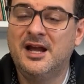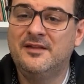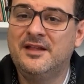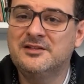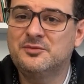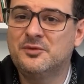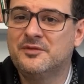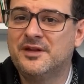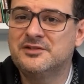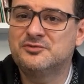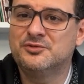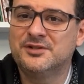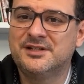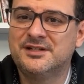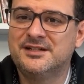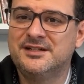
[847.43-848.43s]
And that's where things
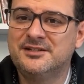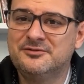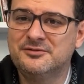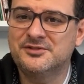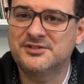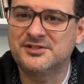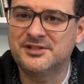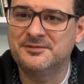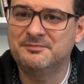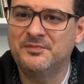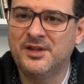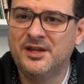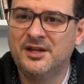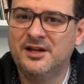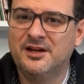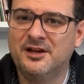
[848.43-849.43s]
really get interesting.
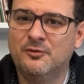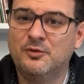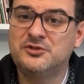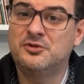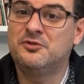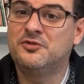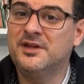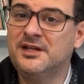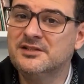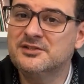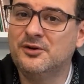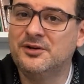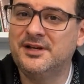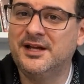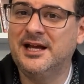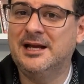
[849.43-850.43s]
What you think is
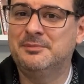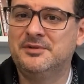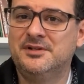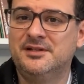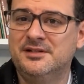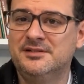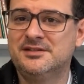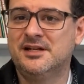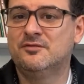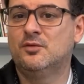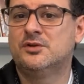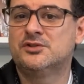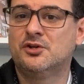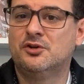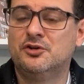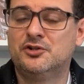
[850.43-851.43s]
going to happen is
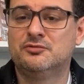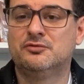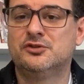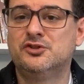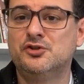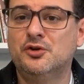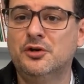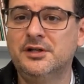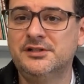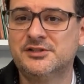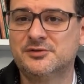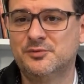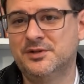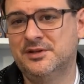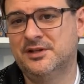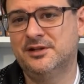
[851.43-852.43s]
everyone's going to
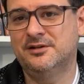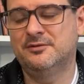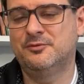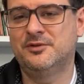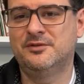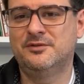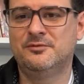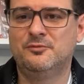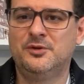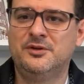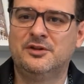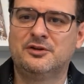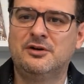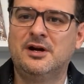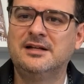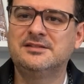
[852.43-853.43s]
rejoice when
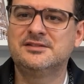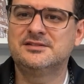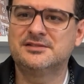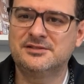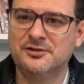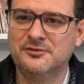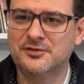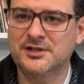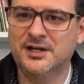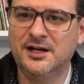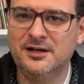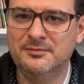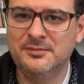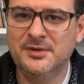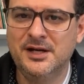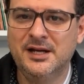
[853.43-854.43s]
the crisis is
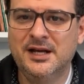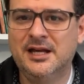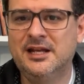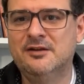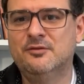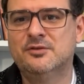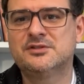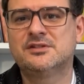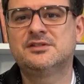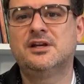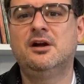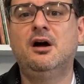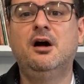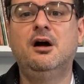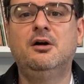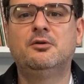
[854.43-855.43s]
overcome, and everyone's going to
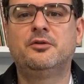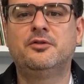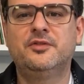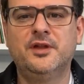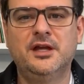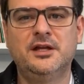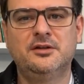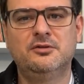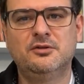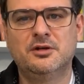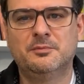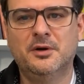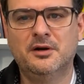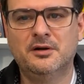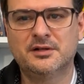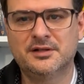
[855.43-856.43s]
say, "Oh, thank you,
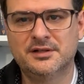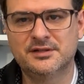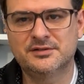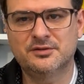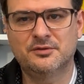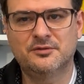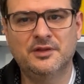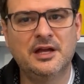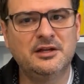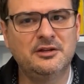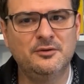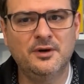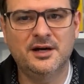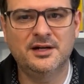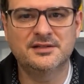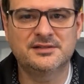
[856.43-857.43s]
Copernicus," or "Thank
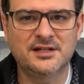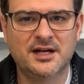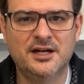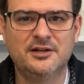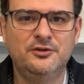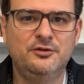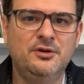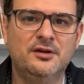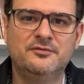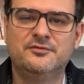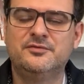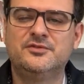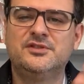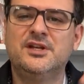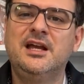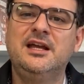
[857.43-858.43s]
you, Einstein. You have
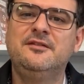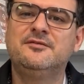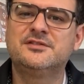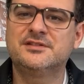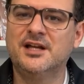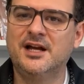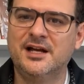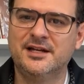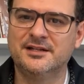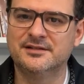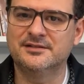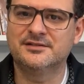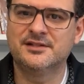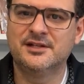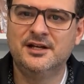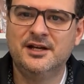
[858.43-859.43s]
saved
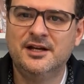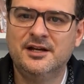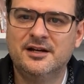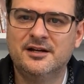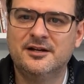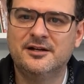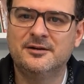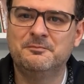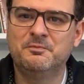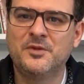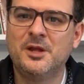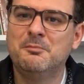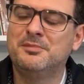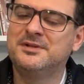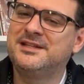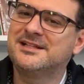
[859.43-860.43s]
science." But
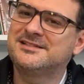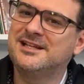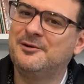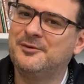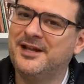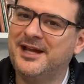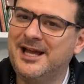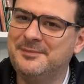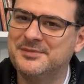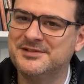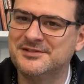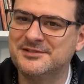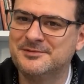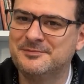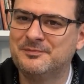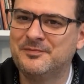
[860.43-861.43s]
that's not what
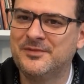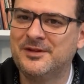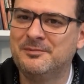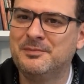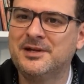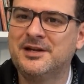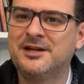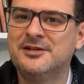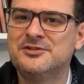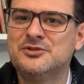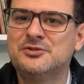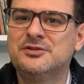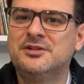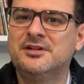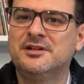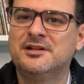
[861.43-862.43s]
happens, because
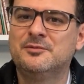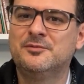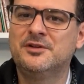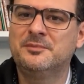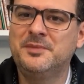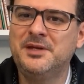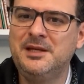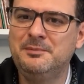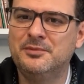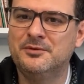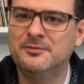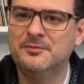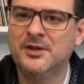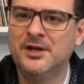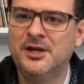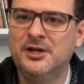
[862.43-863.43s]
you're dealing with
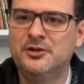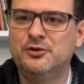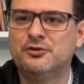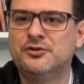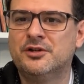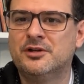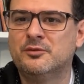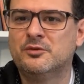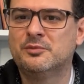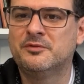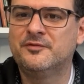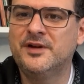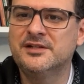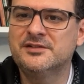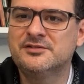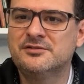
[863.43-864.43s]
people. You're dealing with
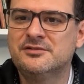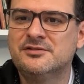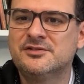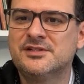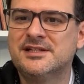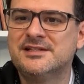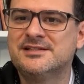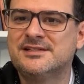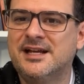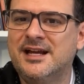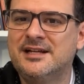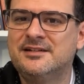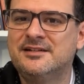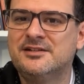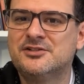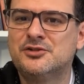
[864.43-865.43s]
professors and
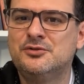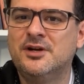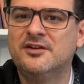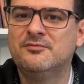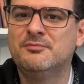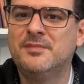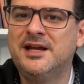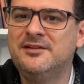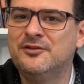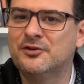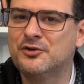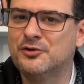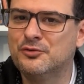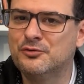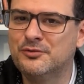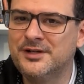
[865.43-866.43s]
scientists who have made their
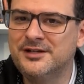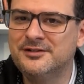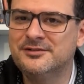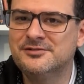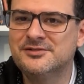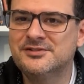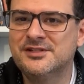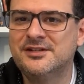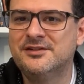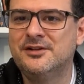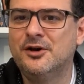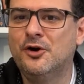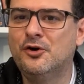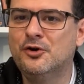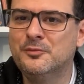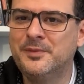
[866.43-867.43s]
careers in
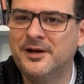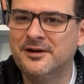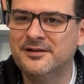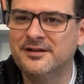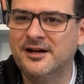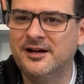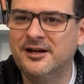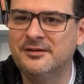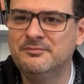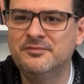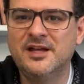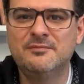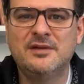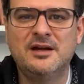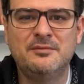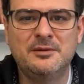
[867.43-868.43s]
the old paradigm.
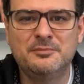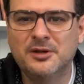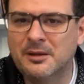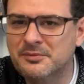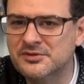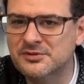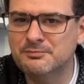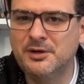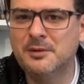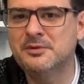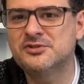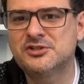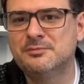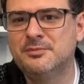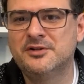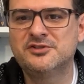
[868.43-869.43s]
They maybe
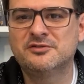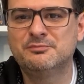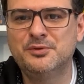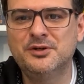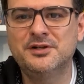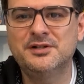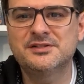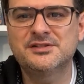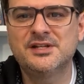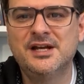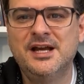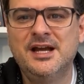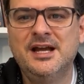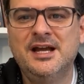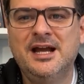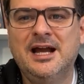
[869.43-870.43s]
published a bunch of books,
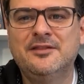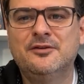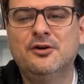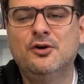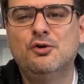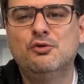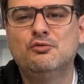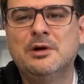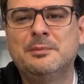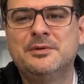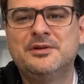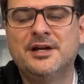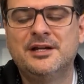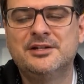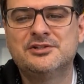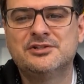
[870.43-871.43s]
and their whole
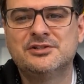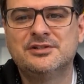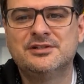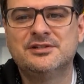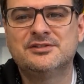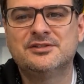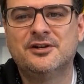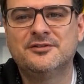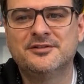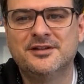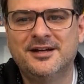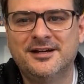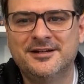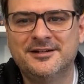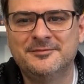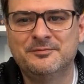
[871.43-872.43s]
reputation is on the
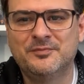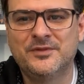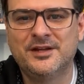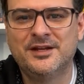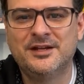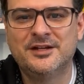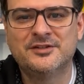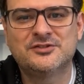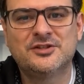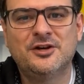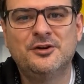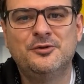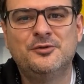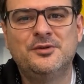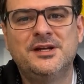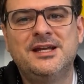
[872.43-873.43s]
line.
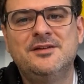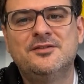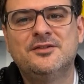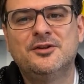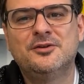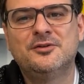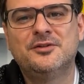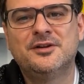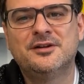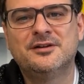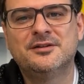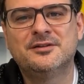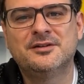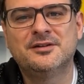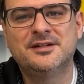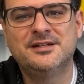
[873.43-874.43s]
So even though
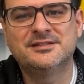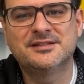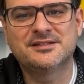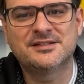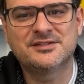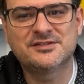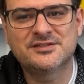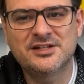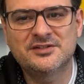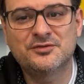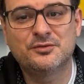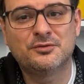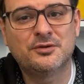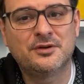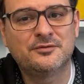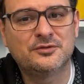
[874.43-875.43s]
there is a
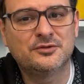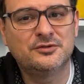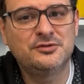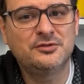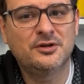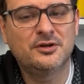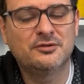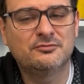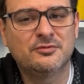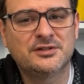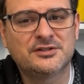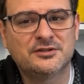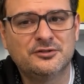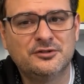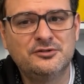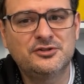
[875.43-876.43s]
successful
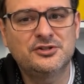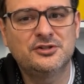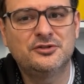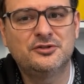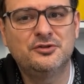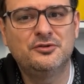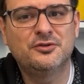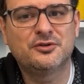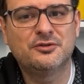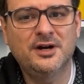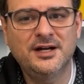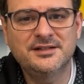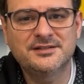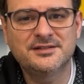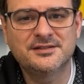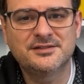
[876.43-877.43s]
resolution to the
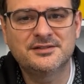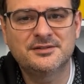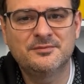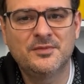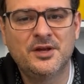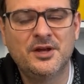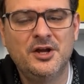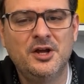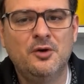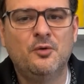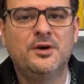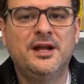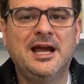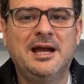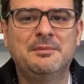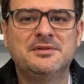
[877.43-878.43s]
crisis,
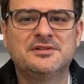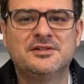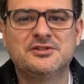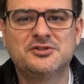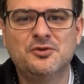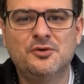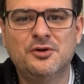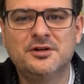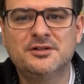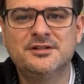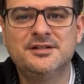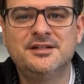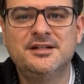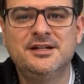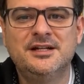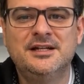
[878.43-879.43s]
what happens
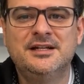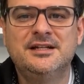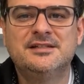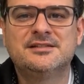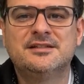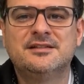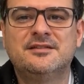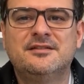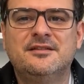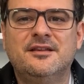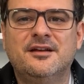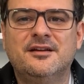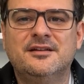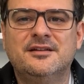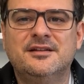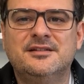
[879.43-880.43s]
historically is that
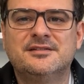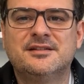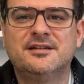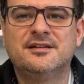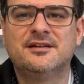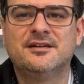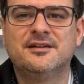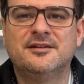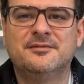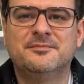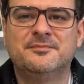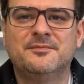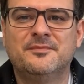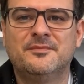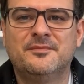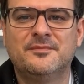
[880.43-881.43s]

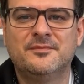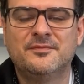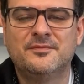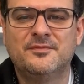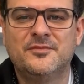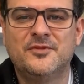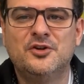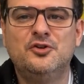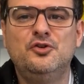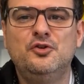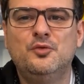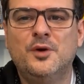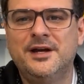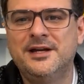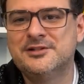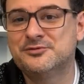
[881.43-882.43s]
the
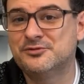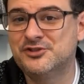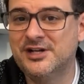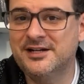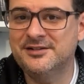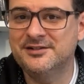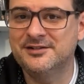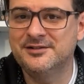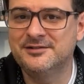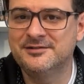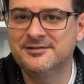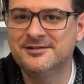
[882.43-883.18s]
new way is rejected,